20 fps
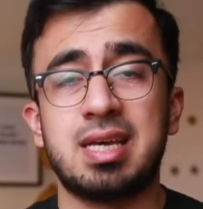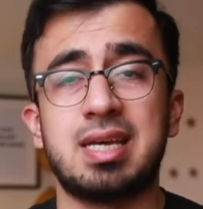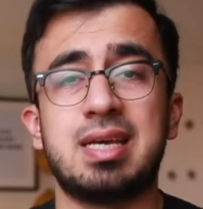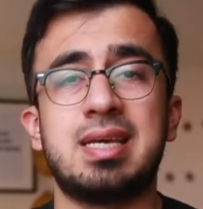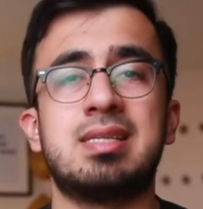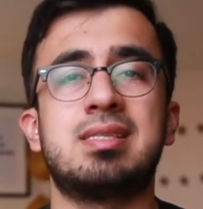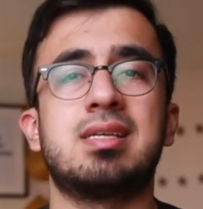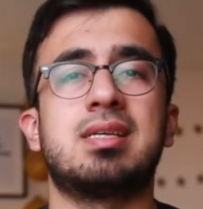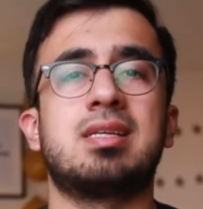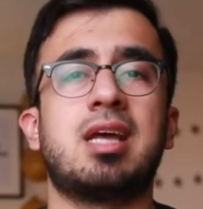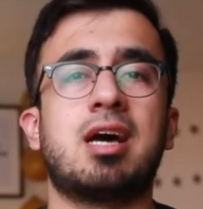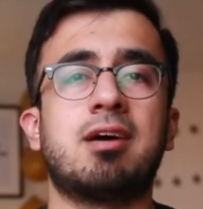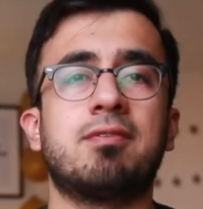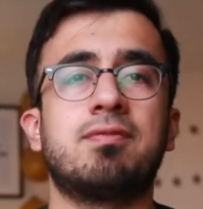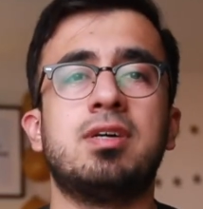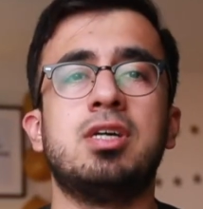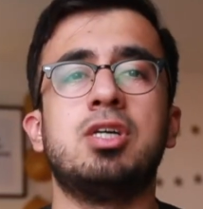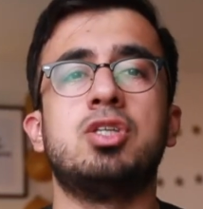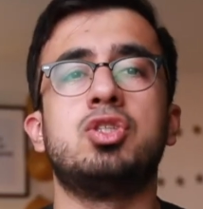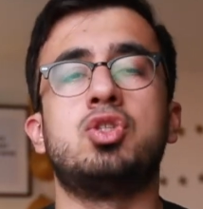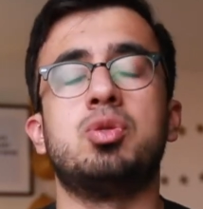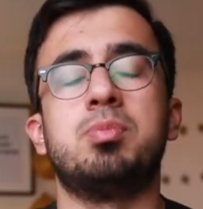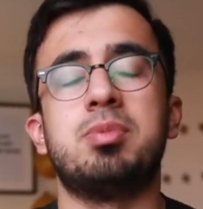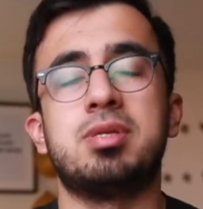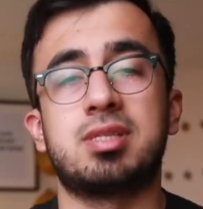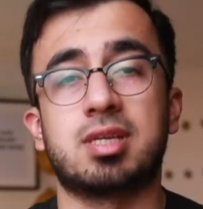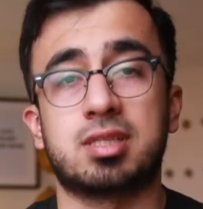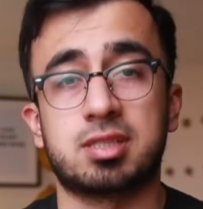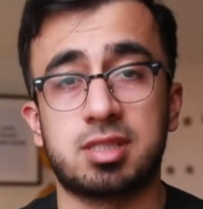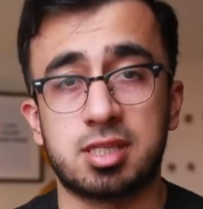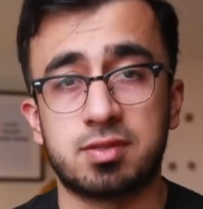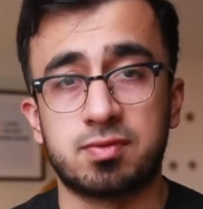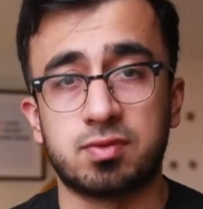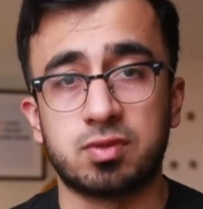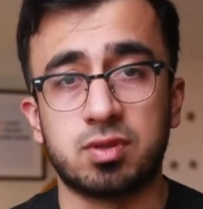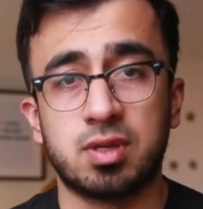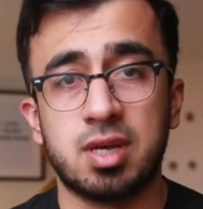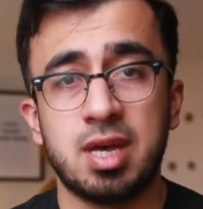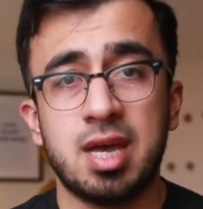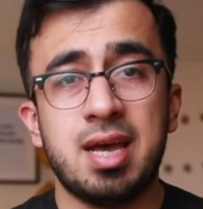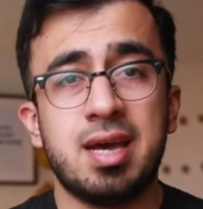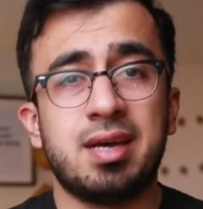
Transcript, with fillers: is enough to be successful.